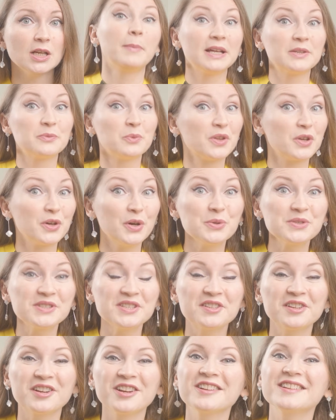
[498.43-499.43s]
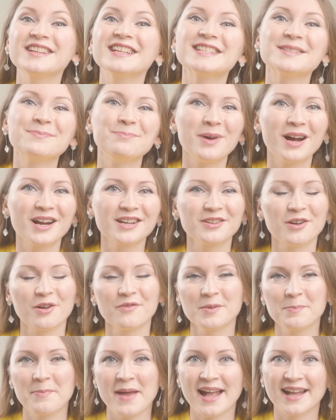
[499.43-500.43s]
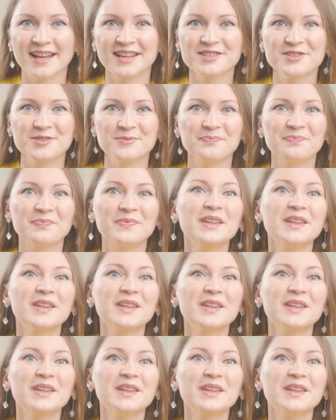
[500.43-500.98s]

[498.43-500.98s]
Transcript: but with Hostinger, it's part of the package.